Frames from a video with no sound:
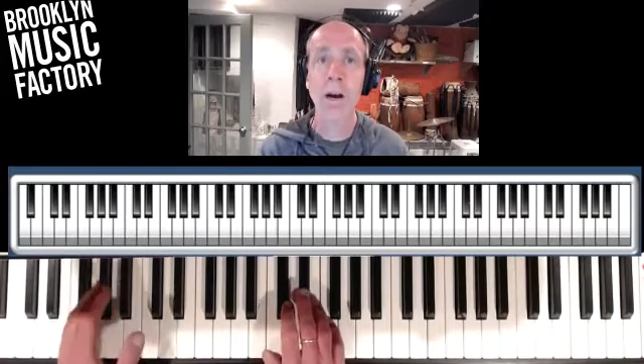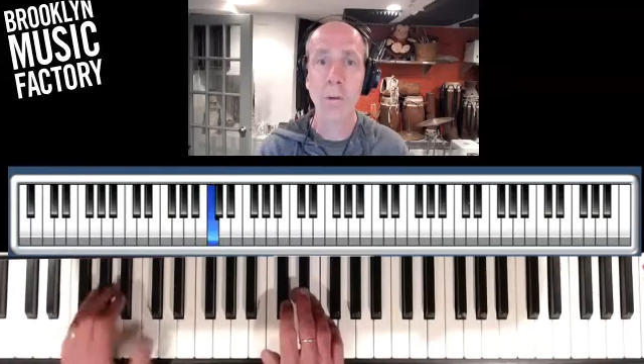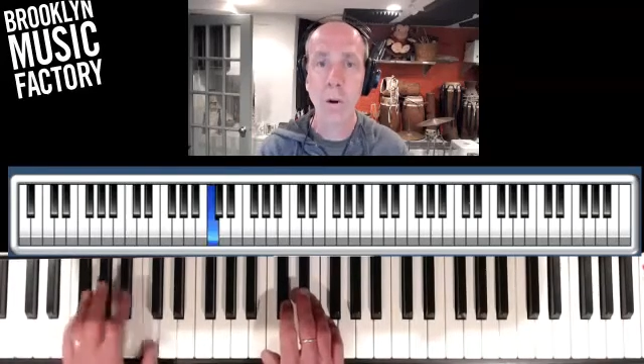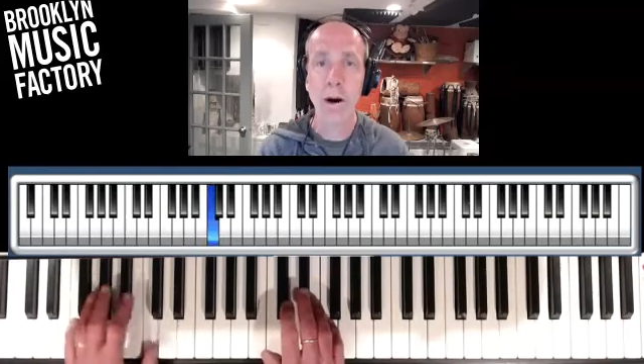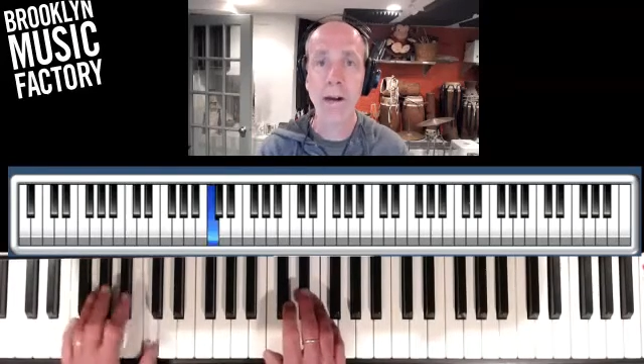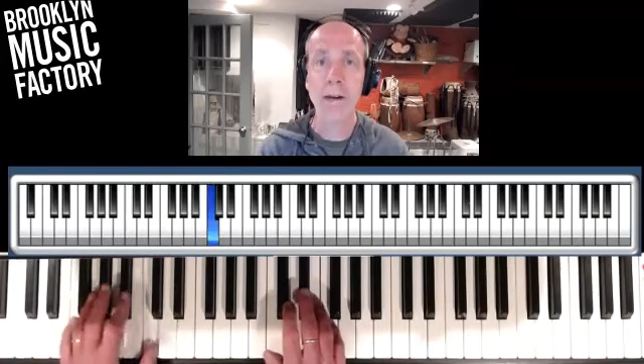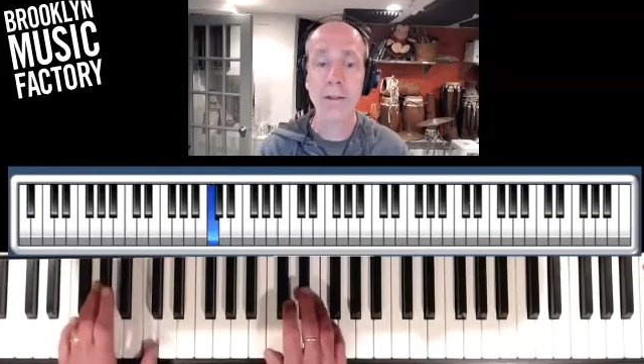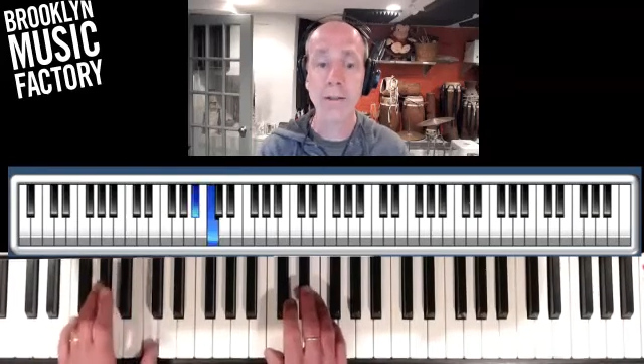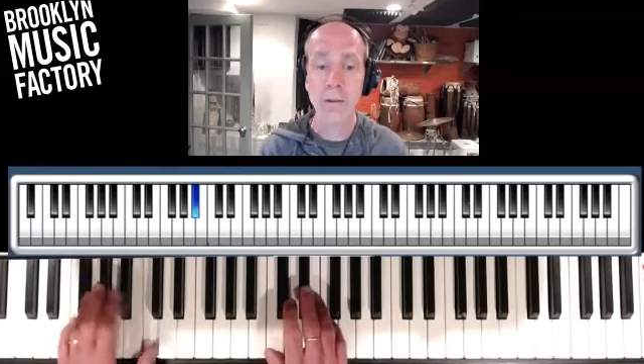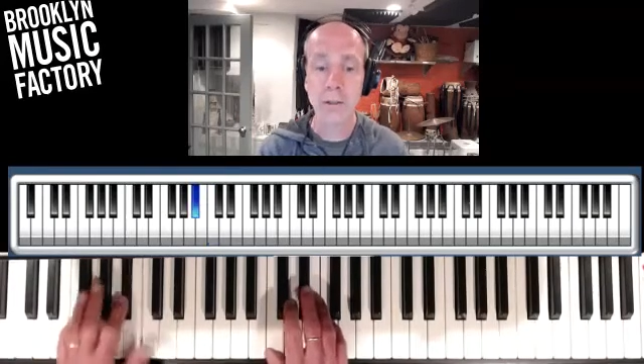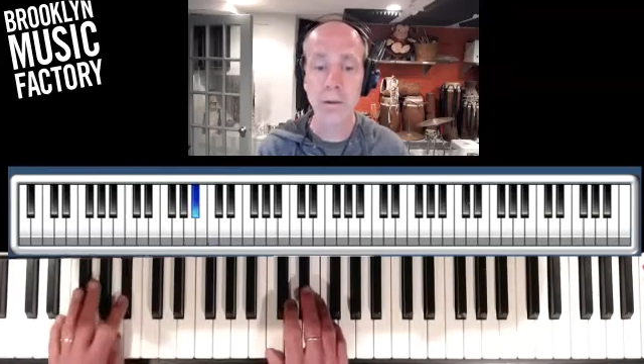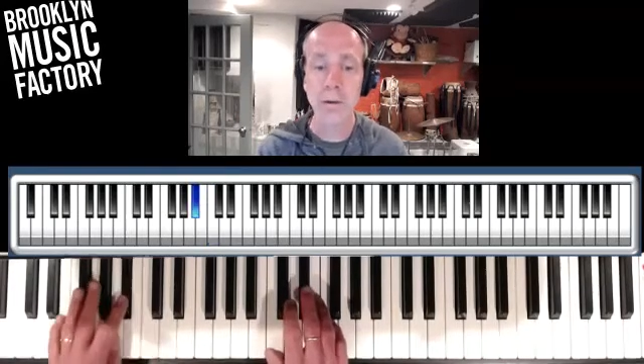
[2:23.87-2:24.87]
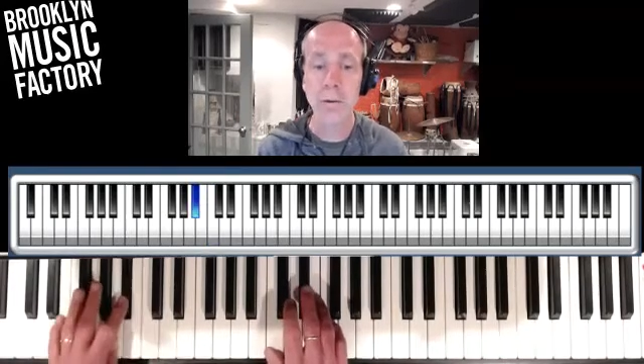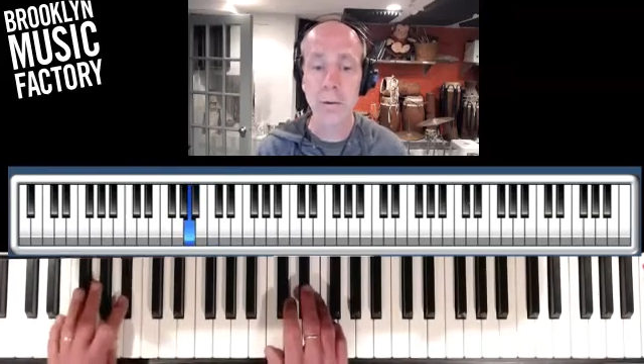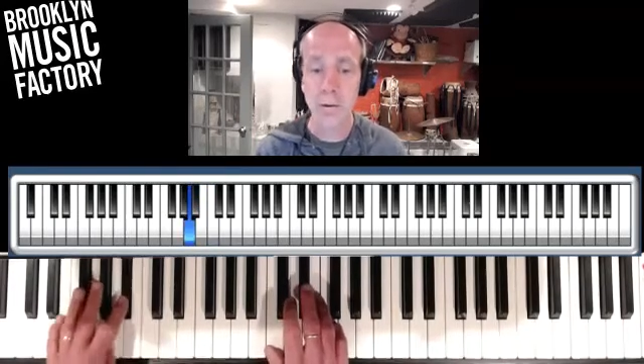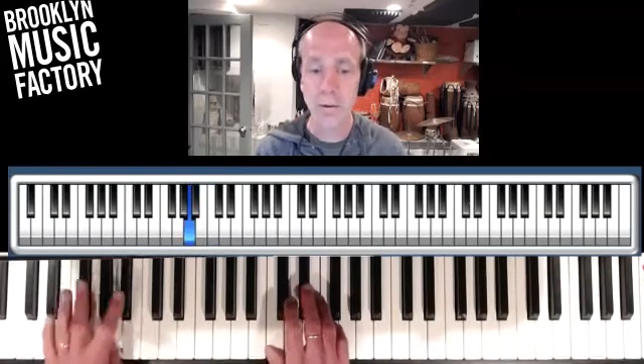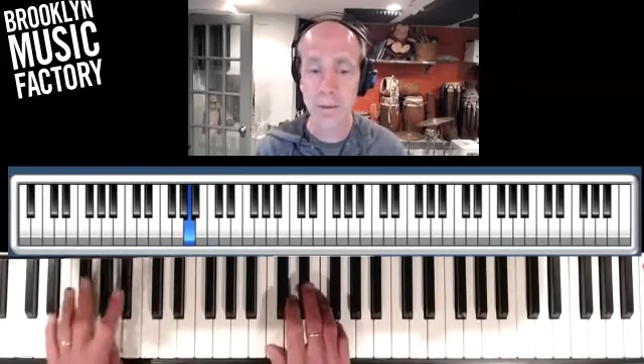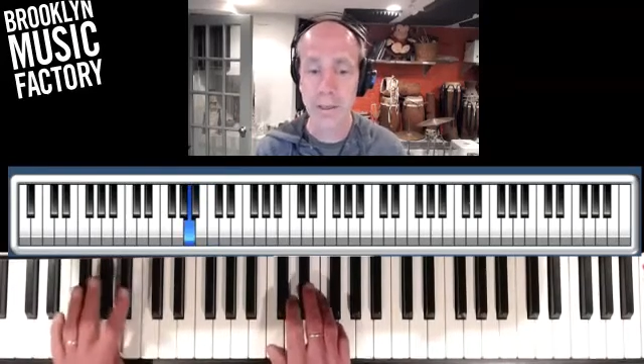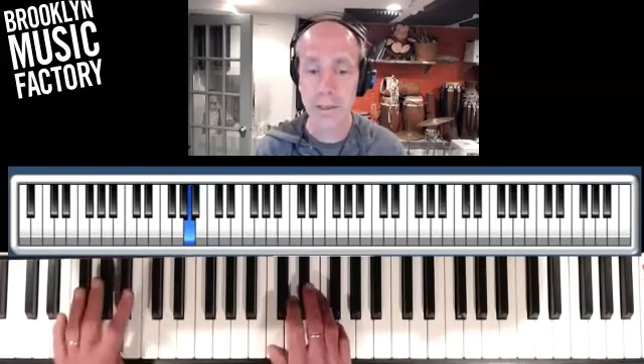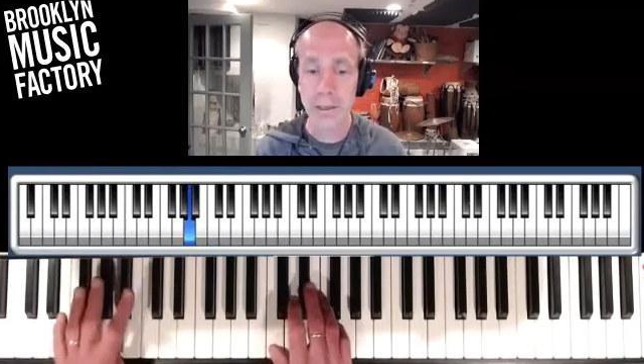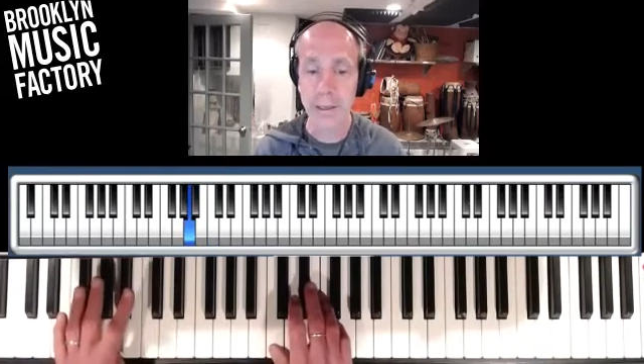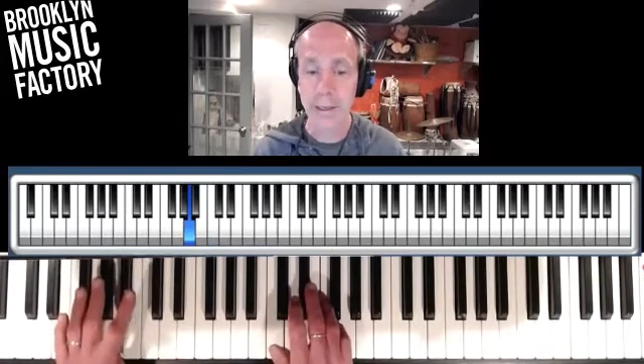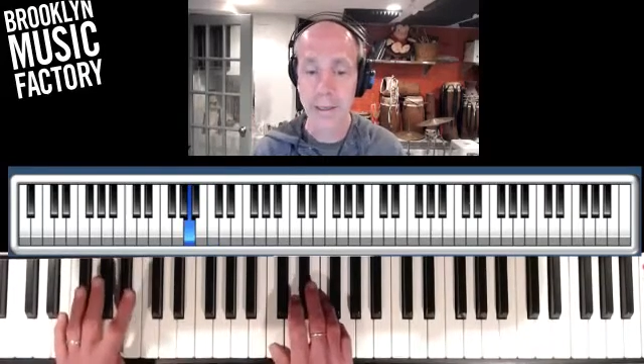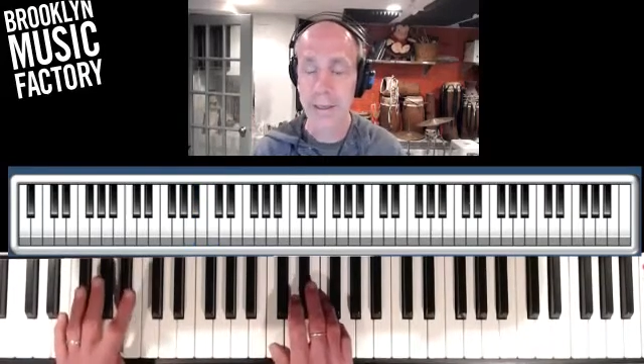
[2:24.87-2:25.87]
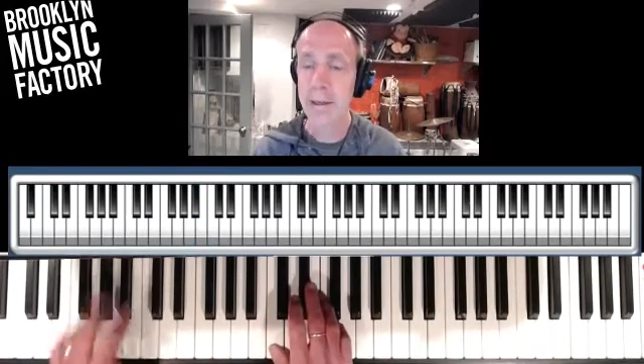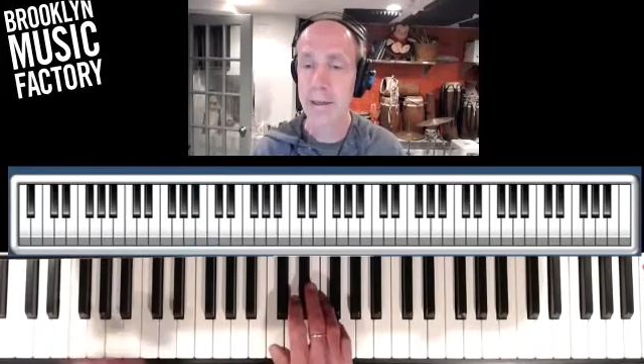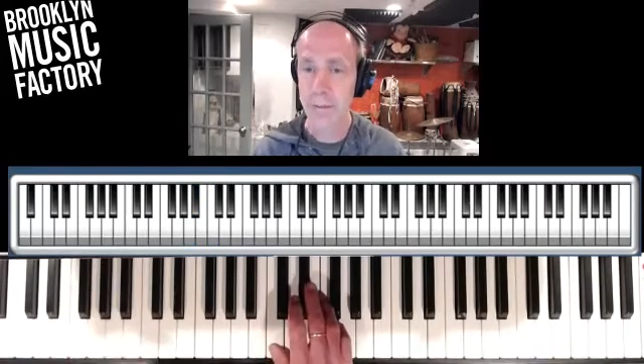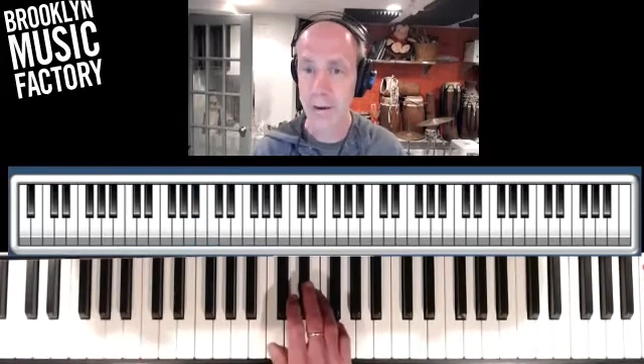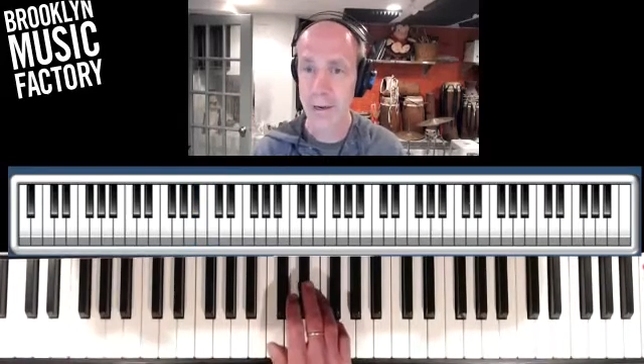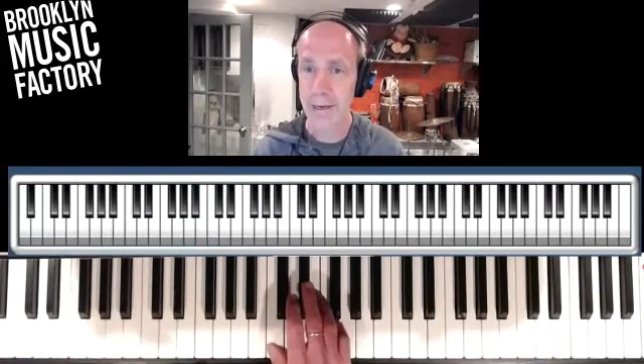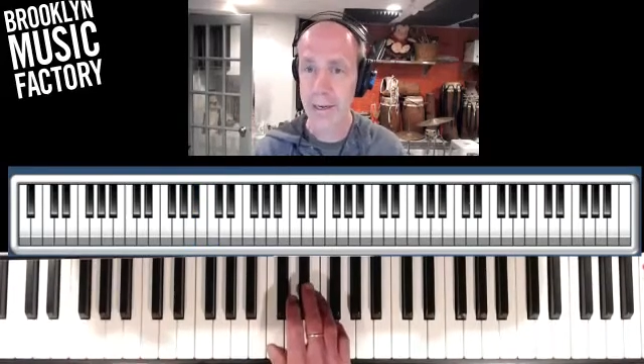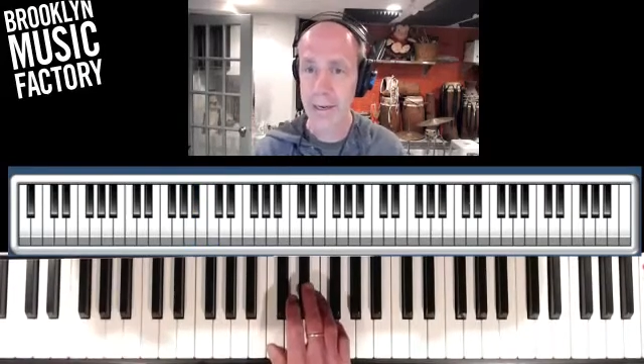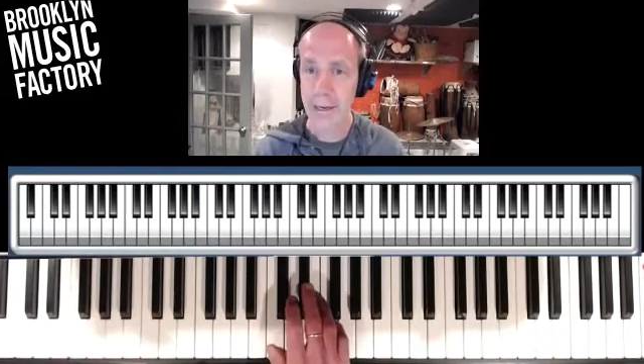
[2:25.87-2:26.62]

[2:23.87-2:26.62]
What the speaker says: 1, 2, 3, right?